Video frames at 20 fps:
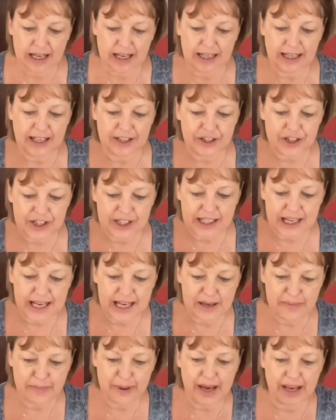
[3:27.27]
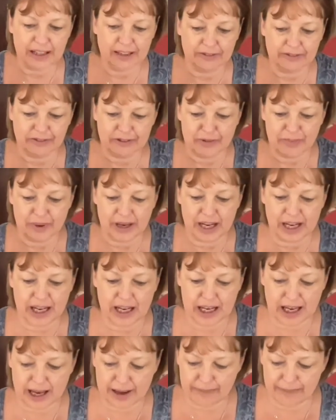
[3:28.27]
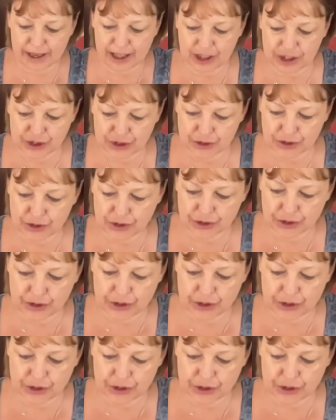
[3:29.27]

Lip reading: Now just get your pattern for a minute and make sure